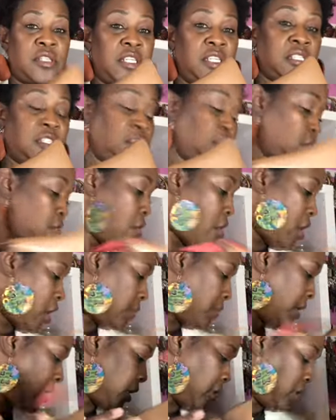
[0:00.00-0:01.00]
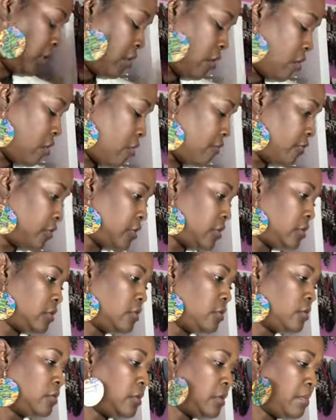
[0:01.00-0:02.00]
this is going to automatically go over
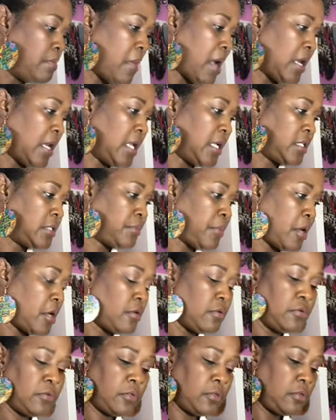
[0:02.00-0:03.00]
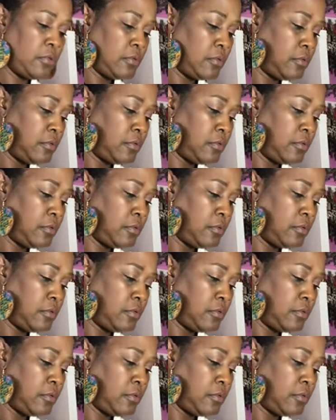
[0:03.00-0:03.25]
to my next purse